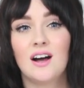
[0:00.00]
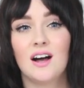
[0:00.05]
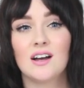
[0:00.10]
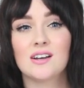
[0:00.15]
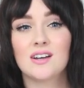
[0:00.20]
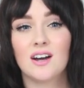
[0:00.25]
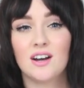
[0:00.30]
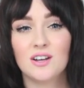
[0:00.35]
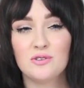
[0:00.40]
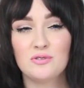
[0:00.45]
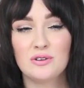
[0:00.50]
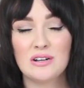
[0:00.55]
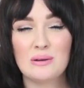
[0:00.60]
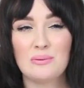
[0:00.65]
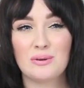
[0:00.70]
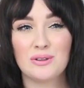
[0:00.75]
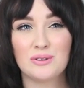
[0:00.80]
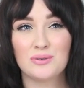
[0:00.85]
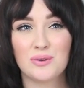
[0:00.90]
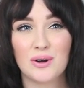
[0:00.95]
I kind of really
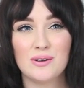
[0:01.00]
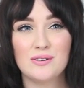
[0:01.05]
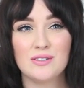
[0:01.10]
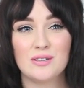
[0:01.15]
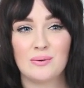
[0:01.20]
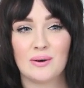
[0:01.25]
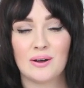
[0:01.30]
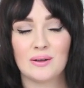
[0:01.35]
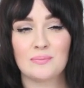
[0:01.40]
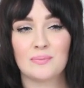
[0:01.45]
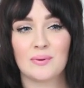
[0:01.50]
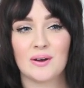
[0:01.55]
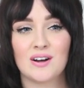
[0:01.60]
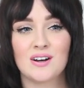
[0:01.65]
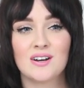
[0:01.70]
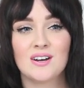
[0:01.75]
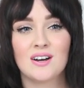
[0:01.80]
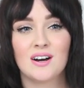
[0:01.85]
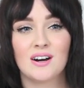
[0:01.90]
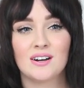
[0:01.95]
want the rosy one,
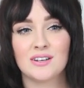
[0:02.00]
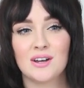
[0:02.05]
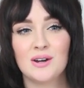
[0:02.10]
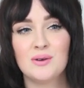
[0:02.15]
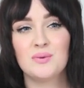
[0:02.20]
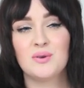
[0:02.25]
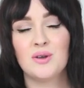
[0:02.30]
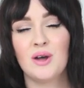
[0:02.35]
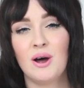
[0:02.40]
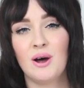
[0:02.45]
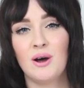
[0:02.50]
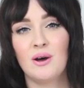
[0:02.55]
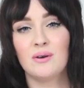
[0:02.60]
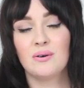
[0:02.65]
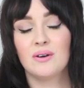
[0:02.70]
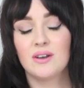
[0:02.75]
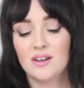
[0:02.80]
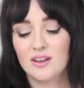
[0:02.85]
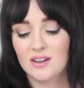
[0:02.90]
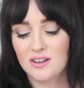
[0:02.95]
but I don't
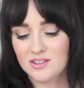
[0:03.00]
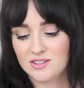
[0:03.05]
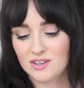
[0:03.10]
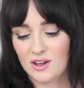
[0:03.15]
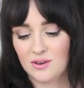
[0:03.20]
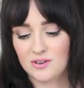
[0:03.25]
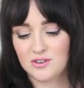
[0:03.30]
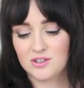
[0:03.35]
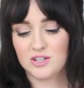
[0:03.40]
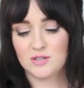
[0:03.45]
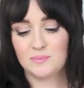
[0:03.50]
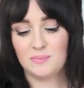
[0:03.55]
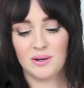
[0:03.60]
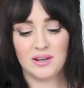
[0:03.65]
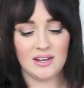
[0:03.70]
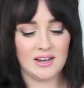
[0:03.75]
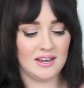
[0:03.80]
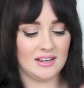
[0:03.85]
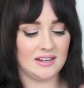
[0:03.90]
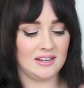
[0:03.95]
know. So she's
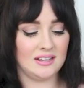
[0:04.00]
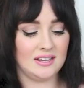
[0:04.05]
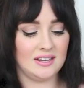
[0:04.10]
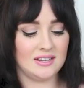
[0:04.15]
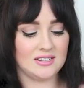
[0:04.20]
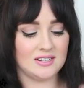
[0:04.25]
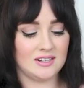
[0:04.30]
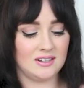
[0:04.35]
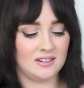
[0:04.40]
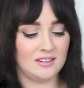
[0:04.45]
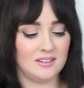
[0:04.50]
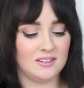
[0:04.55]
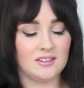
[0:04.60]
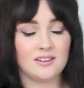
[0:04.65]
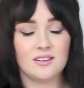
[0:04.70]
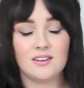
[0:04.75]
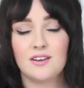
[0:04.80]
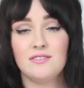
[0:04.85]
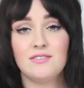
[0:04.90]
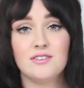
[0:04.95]
put it in a little,
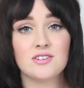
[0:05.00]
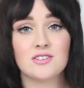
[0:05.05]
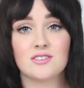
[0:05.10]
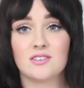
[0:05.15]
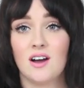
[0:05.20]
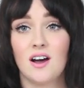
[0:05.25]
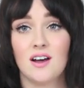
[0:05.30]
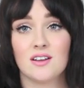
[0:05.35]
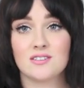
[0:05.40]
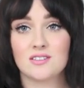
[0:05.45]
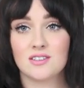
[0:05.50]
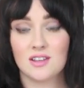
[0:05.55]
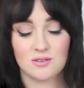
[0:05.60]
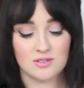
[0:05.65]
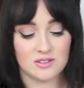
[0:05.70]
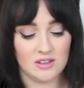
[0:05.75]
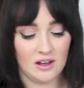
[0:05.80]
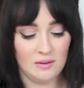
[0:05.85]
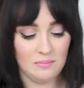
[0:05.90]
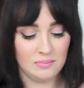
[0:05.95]
if you just ask, they'll
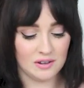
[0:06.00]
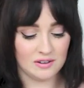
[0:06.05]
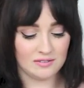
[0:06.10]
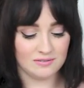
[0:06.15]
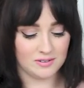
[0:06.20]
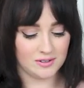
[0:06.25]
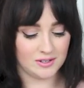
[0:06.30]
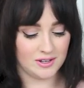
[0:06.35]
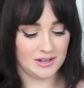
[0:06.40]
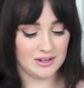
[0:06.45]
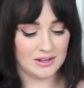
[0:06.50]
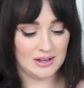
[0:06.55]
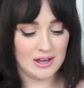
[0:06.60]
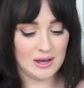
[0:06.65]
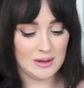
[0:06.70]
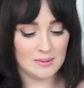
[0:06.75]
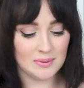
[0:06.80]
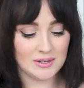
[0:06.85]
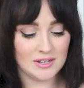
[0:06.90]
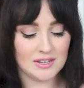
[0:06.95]
sample it for you.
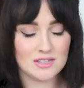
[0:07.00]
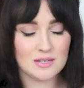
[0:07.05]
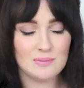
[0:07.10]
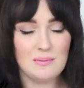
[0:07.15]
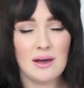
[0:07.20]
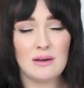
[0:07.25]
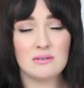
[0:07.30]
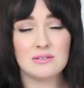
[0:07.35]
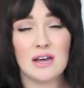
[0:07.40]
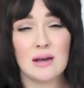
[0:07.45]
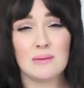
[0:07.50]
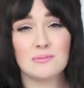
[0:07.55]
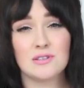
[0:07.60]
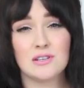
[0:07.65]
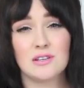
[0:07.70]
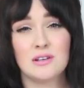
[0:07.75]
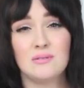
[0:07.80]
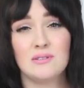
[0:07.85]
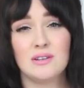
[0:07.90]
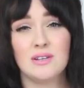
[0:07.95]
But it smells
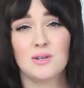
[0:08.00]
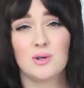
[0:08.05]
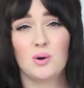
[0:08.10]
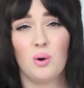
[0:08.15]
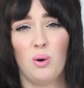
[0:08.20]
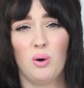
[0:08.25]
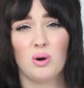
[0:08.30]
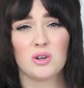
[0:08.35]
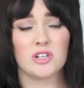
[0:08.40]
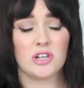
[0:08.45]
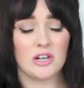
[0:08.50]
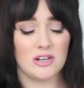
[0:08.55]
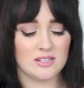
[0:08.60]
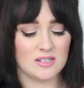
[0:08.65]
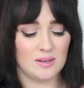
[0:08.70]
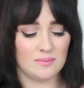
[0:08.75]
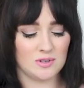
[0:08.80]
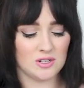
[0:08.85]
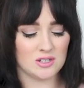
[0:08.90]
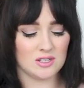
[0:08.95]
absolutely gorgeous.
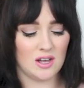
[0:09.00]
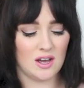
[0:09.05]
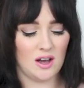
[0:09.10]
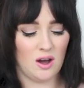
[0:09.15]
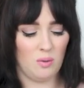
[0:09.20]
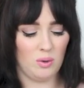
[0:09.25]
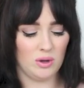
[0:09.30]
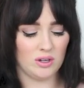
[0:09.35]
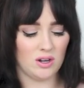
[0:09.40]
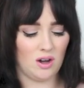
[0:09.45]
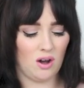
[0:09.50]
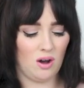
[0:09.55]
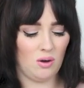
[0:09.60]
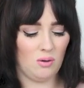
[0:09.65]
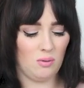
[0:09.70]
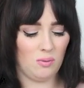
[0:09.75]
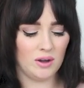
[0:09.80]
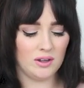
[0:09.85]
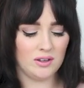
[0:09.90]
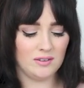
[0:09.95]
I'm just like, I want a
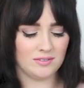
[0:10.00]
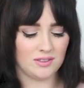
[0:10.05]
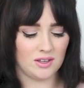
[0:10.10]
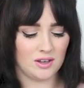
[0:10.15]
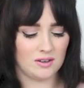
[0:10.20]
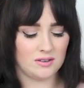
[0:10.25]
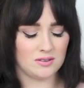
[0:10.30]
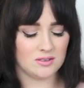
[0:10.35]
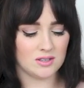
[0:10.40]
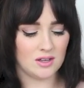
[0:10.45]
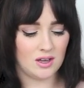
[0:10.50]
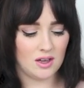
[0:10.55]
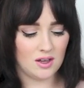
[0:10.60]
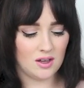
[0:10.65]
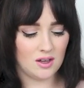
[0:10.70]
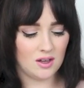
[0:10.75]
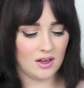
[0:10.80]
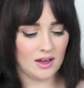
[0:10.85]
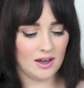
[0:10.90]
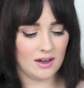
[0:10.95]
whole one of those.
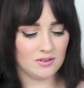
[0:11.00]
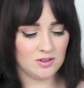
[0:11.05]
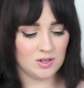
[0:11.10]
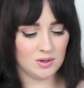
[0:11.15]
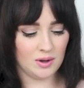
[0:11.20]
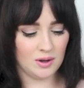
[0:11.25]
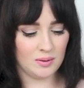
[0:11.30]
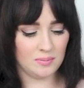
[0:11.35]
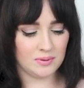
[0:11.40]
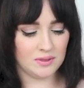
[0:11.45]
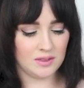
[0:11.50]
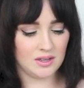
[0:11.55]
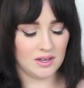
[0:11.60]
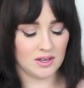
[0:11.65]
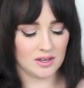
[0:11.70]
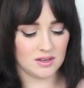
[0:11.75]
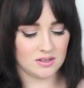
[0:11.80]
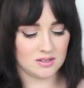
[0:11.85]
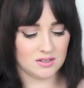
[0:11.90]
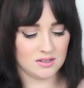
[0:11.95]
How do you open
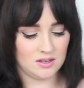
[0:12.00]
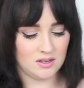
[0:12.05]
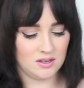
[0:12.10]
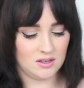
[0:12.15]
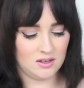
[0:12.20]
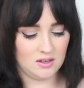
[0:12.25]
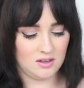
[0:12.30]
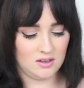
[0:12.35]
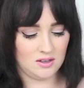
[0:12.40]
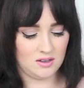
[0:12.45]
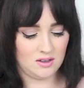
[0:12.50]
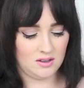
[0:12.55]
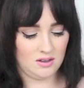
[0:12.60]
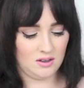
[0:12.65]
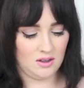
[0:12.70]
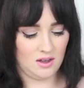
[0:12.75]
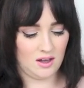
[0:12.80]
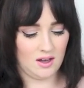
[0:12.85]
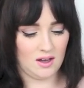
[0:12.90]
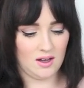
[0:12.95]
this?
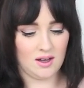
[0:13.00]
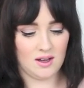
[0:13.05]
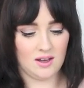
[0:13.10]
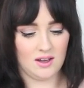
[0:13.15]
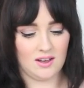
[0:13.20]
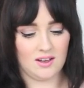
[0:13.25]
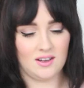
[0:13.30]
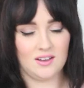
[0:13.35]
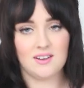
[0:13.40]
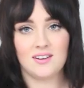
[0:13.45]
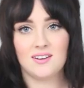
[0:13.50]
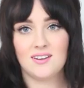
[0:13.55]
Ah.